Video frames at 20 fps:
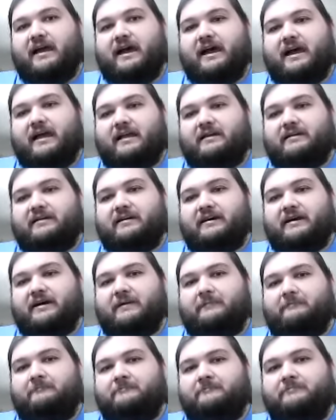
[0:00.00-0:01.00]
and
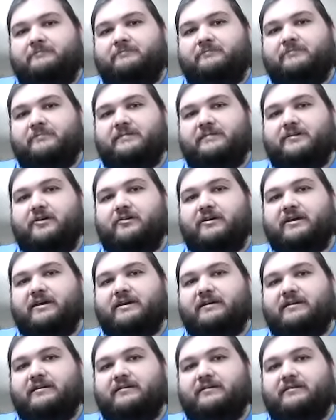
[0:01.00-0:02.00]
uh, you know
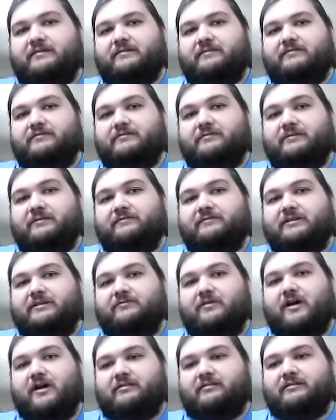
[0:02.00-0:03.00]
he lived in
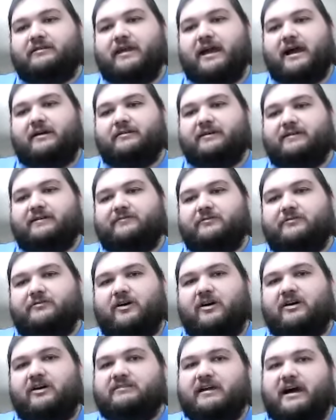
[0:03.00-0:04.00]
Rockland County for a
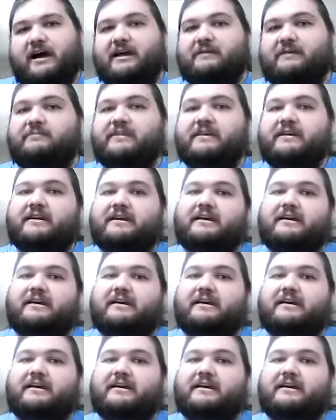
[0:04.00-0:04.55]
long time,